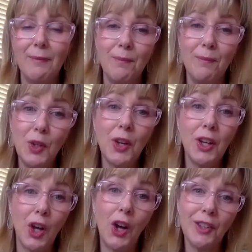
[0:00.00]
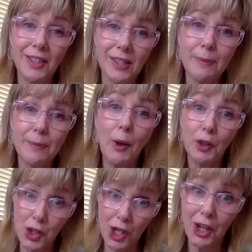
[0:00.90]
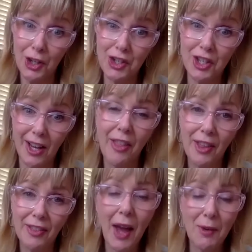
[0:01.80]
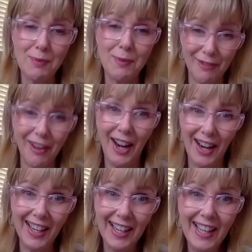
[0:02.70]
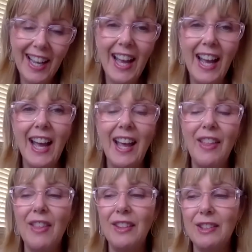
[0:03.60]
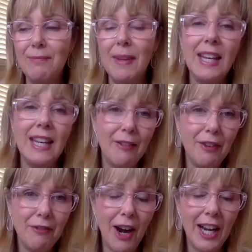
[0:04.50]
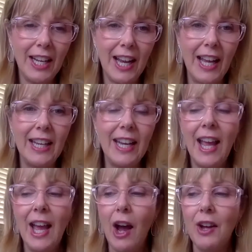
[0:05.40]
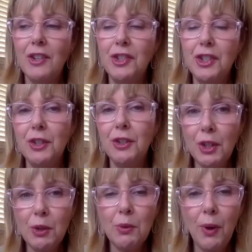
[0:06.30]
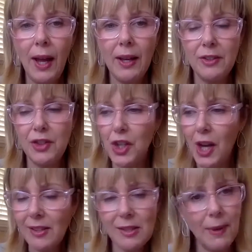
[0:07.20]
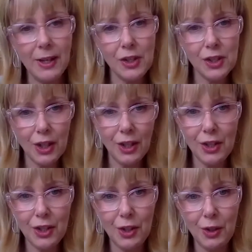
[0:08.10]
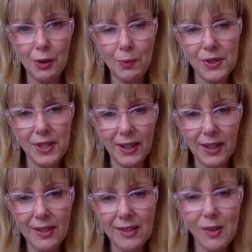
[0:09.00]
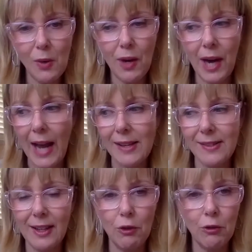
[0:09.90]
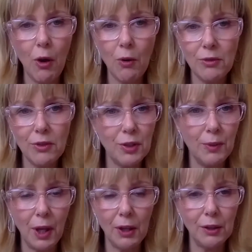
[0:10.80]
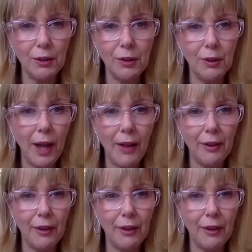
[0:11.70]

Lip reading: You could call it a small church. I think that would be fair. Meeting every Friday night. Do you just minister to Brazilians, or has it grown to include other